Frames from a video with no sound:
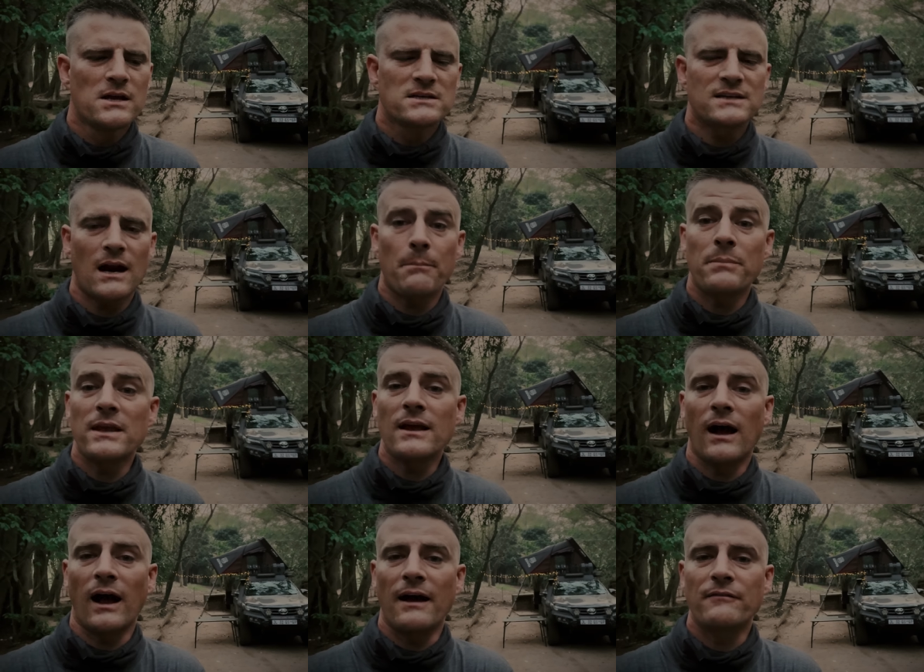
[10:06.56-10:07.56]
set up
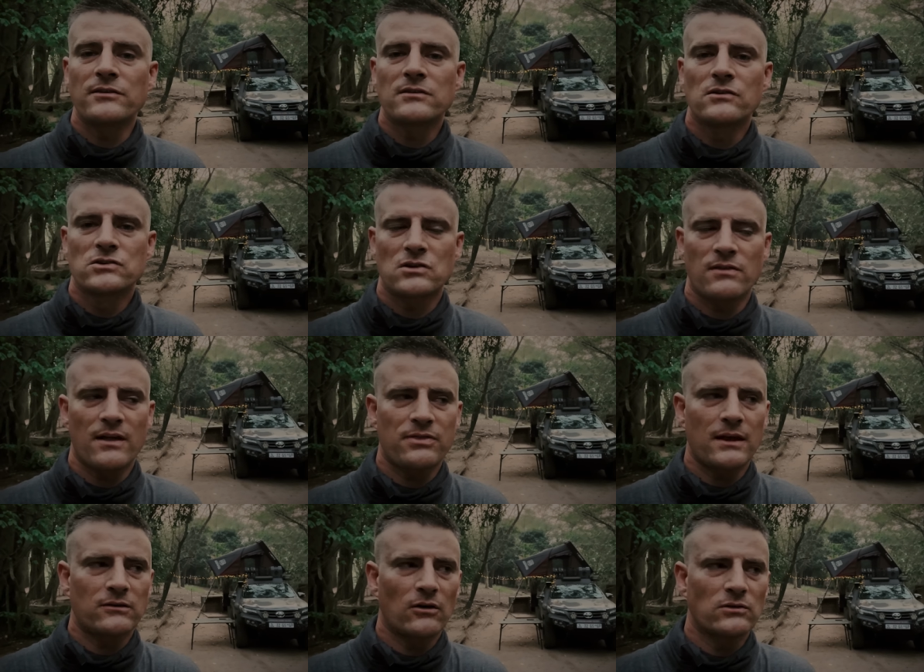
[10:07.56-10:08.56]
beehives so that
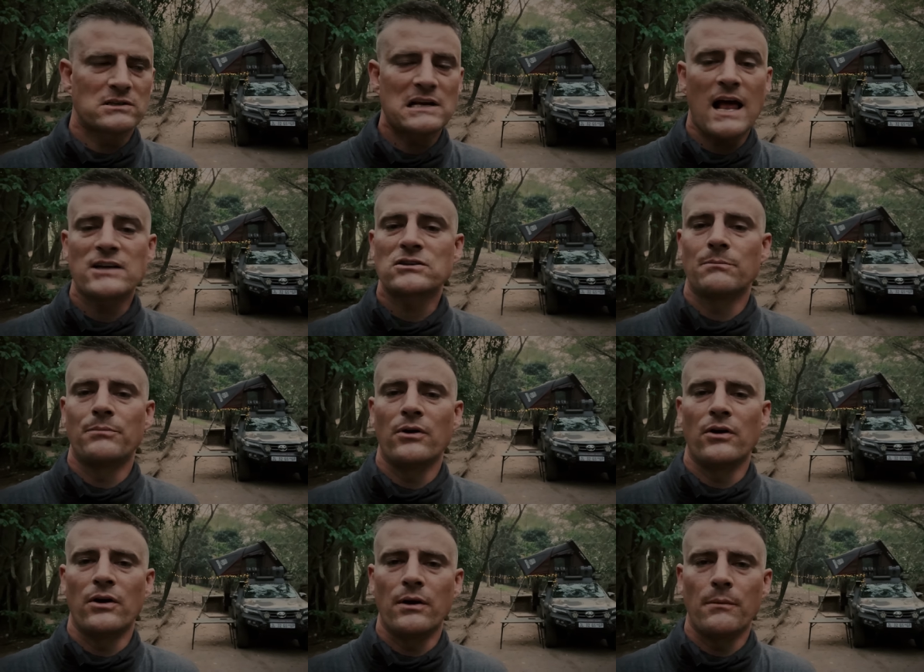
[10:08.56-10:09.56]
they don't slash and burn